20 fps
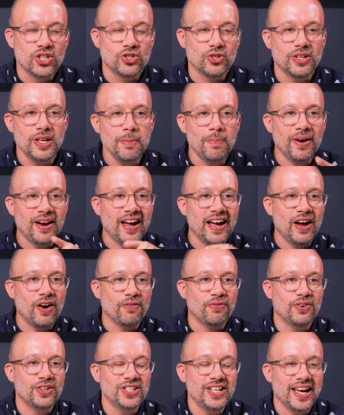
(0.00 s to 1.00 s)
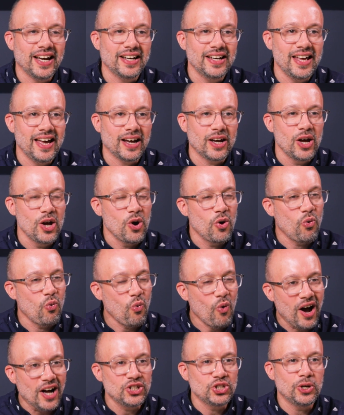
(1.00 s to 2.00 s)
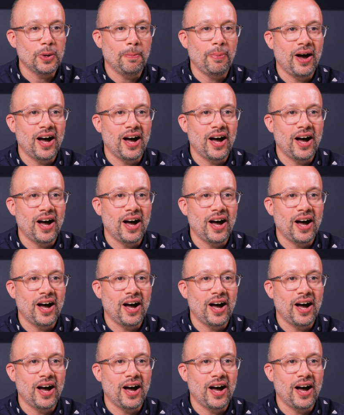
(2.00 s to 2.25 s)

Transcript: So keep an eye out for tech neck watch your